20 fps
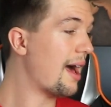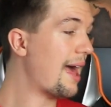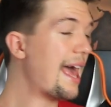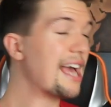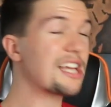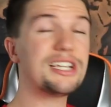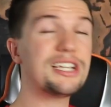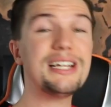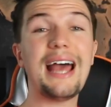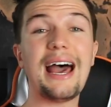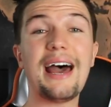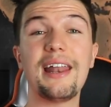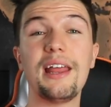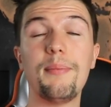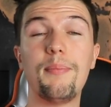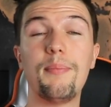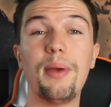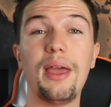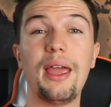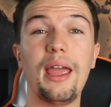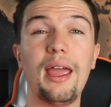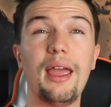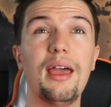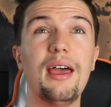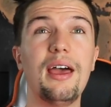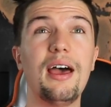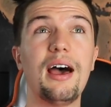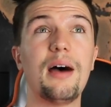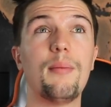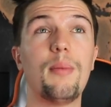I actually had a pair
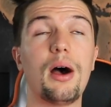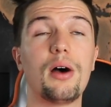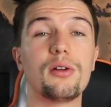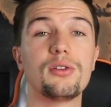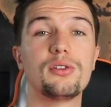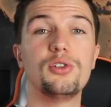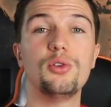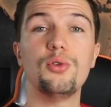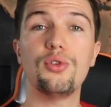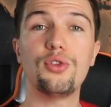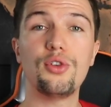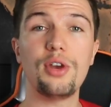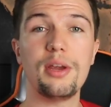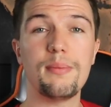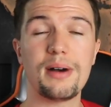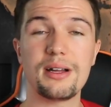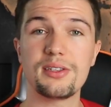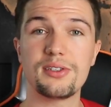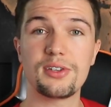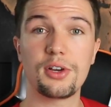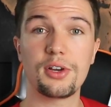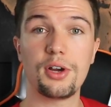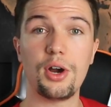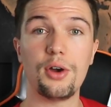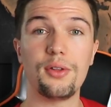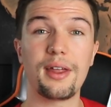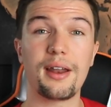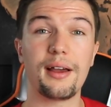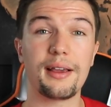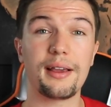about 2-3 months
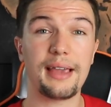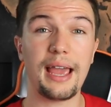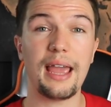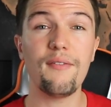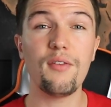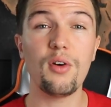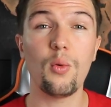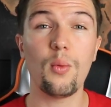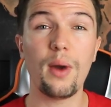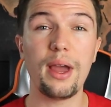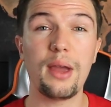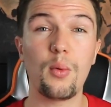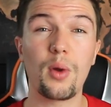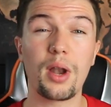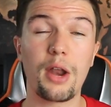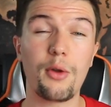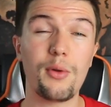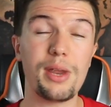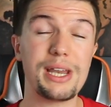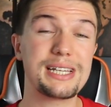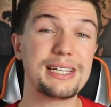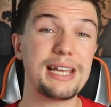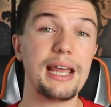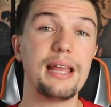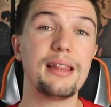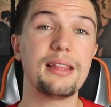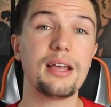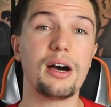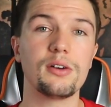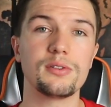ago that I gave away when I reached
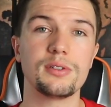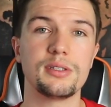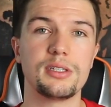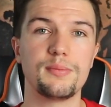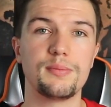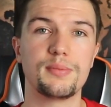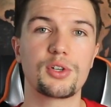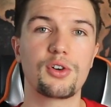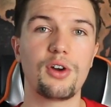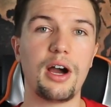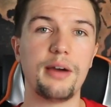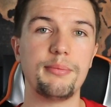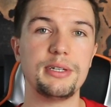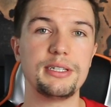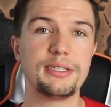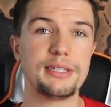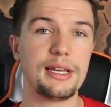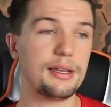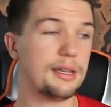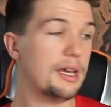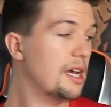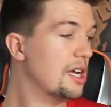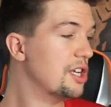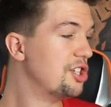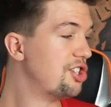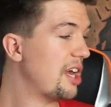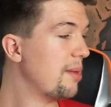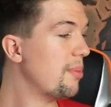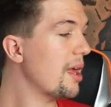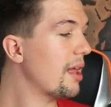8,000 subscribers, and
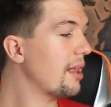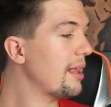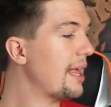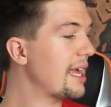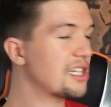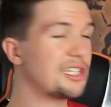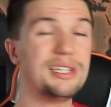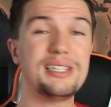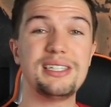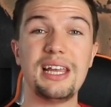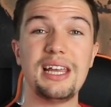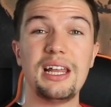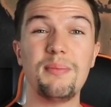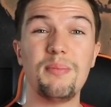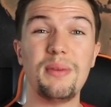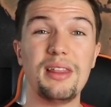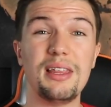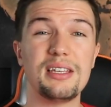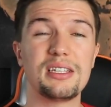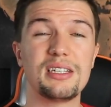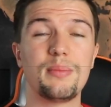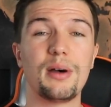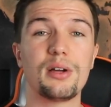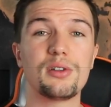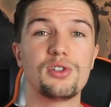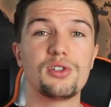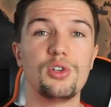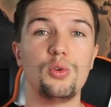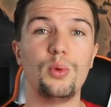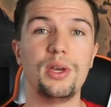JBL actually sent me these
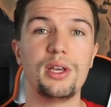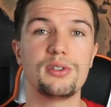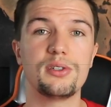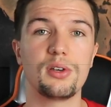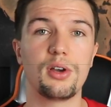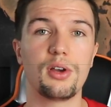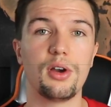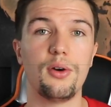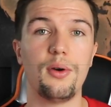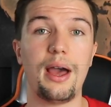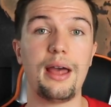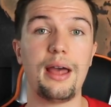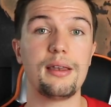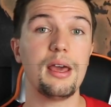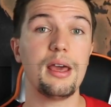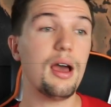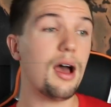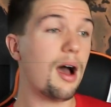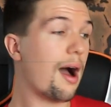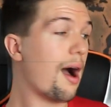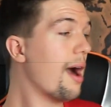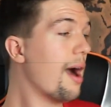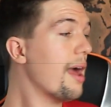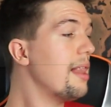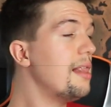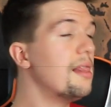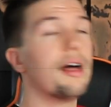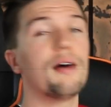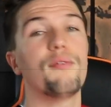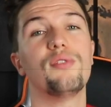about 2 weeks ago, and I
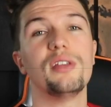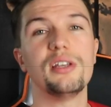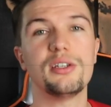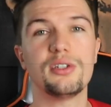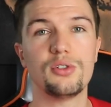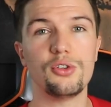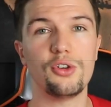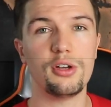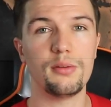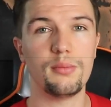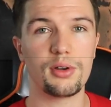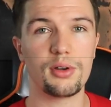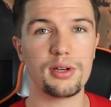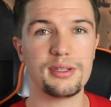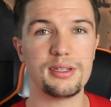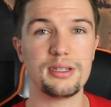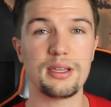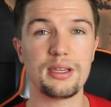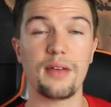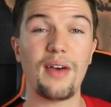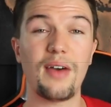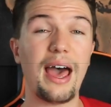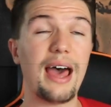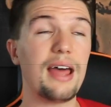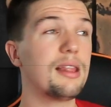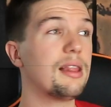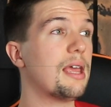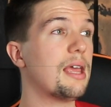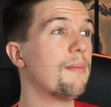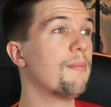love these studio monitors. I've
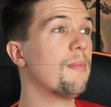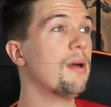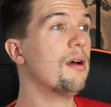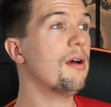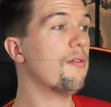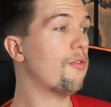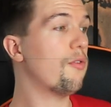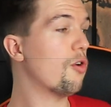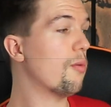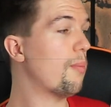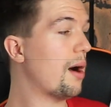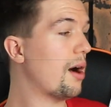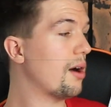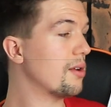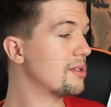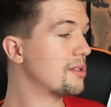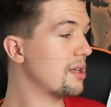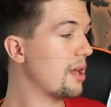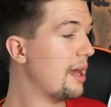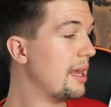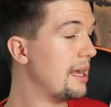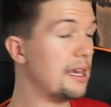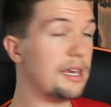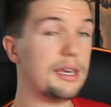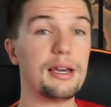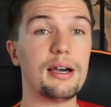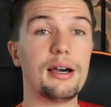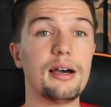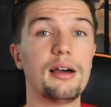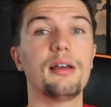had them for about a
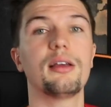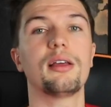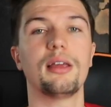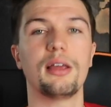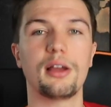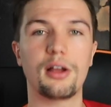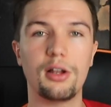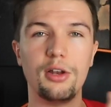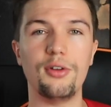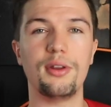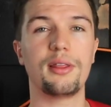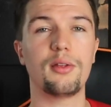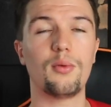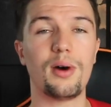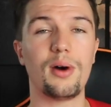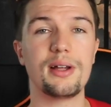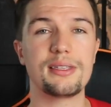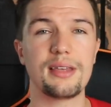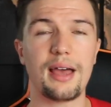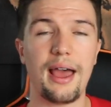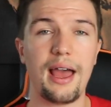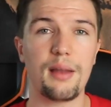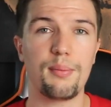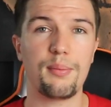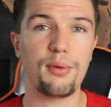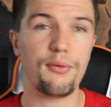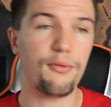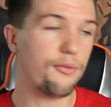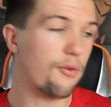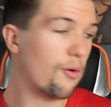year, including the ones I had
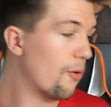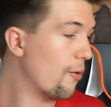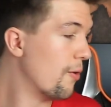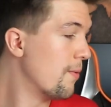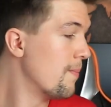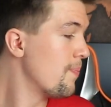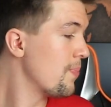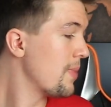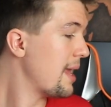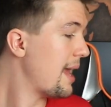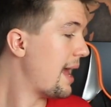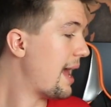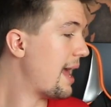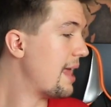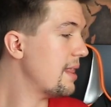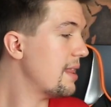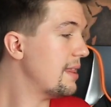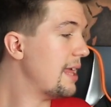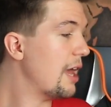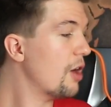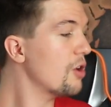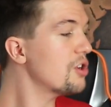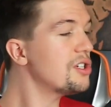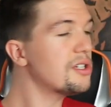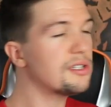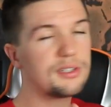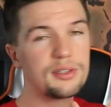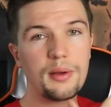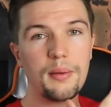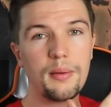before, and they're
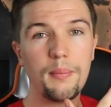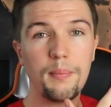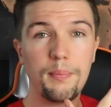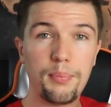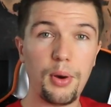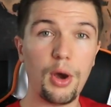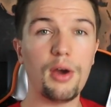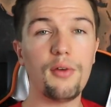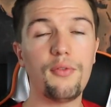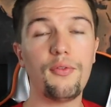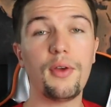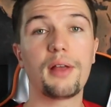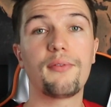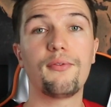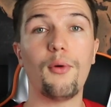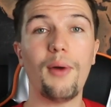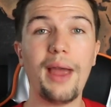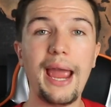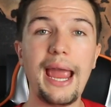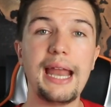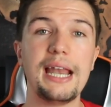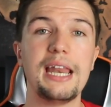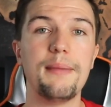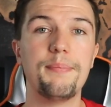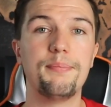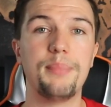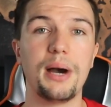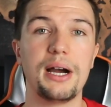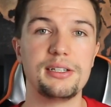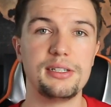just perfect for any
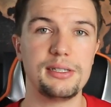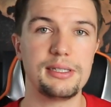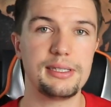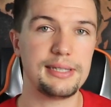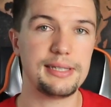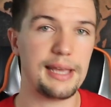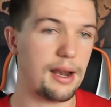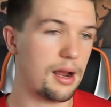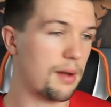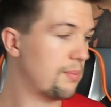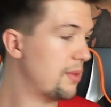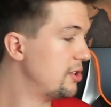budget setup.